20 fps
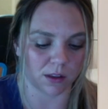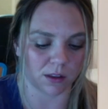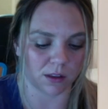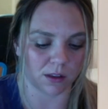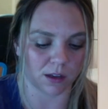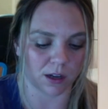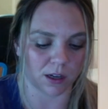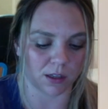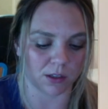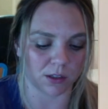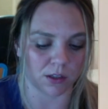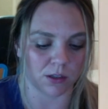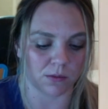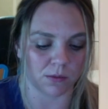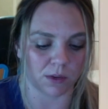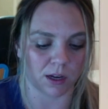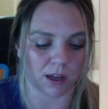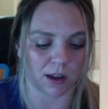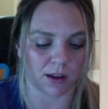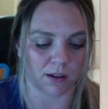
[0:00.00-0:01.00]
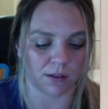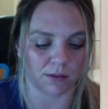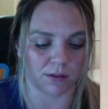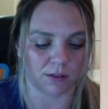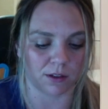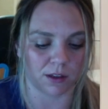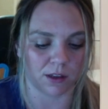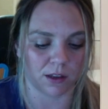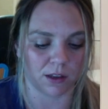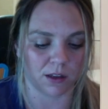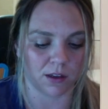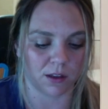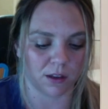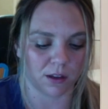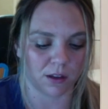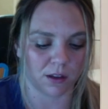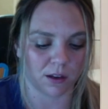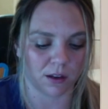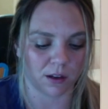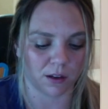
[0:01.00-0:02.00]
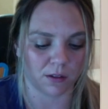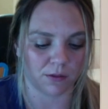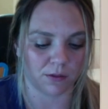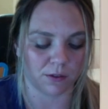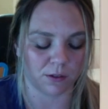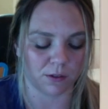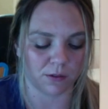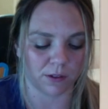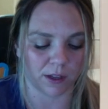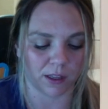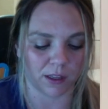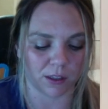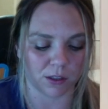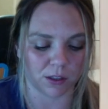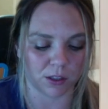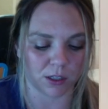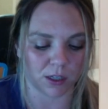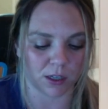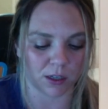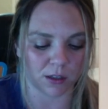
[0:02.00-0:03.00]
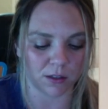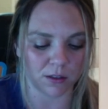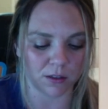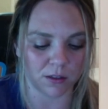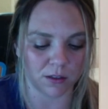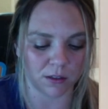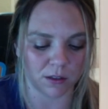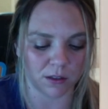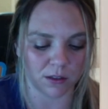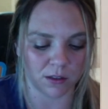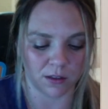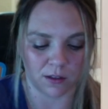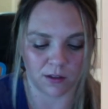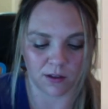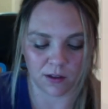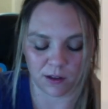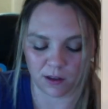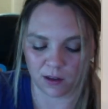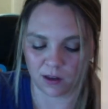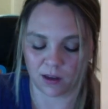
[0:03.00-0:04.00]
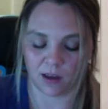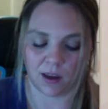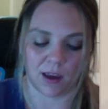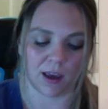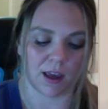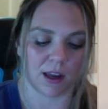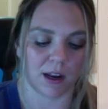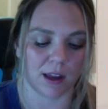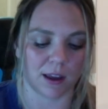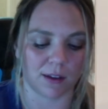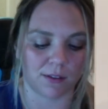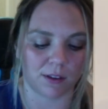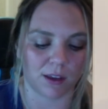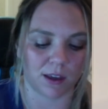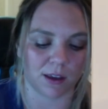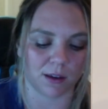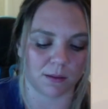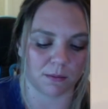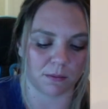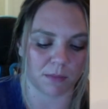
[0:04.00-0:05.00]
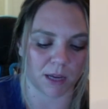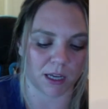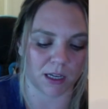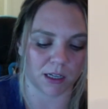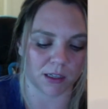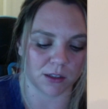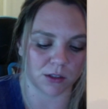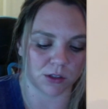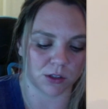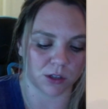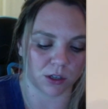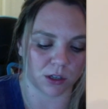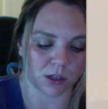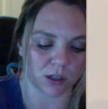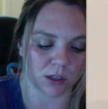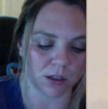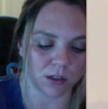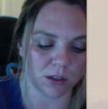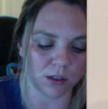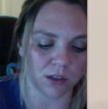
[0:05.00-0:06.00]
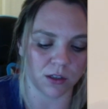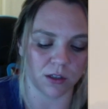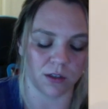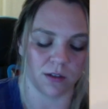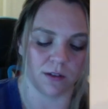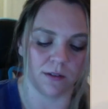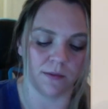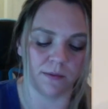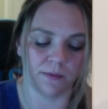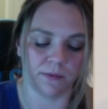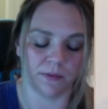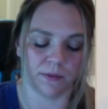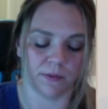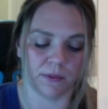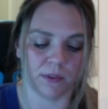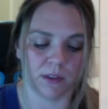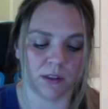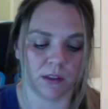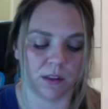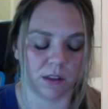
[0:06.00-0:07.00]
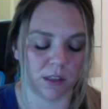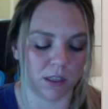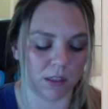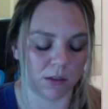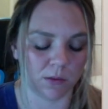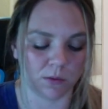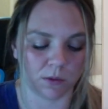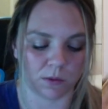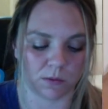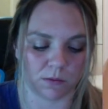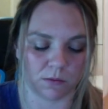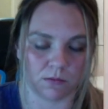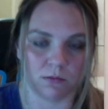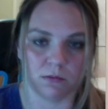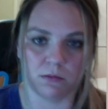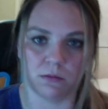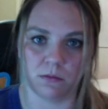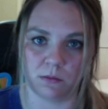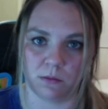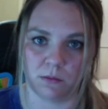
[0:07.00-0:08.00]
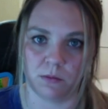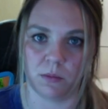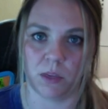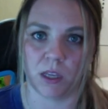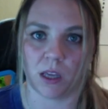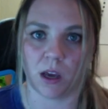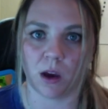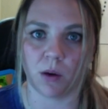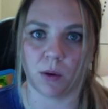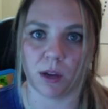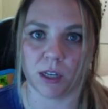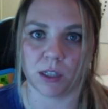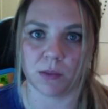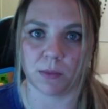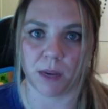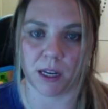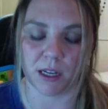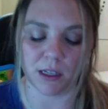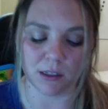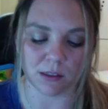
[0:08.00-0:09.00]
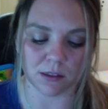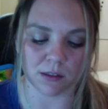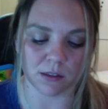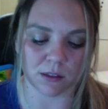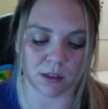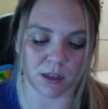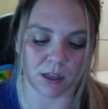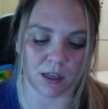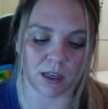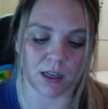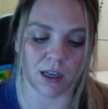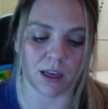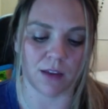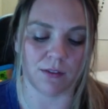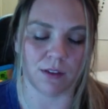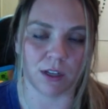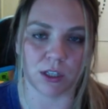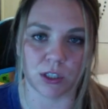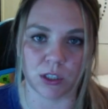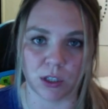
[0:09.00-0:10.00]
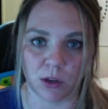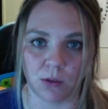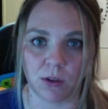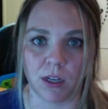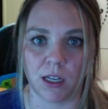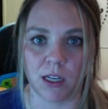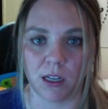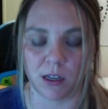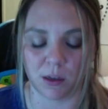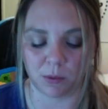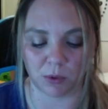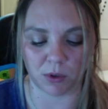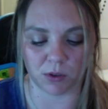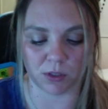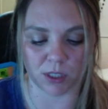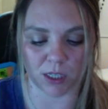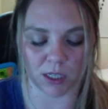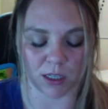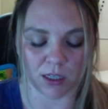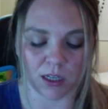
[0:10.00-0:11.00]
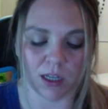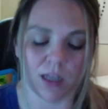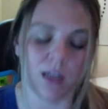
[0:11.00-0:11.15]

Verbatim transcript: The oxygen would have a full valence shell and have a minus charge. This would be OH minus if it donated a proton.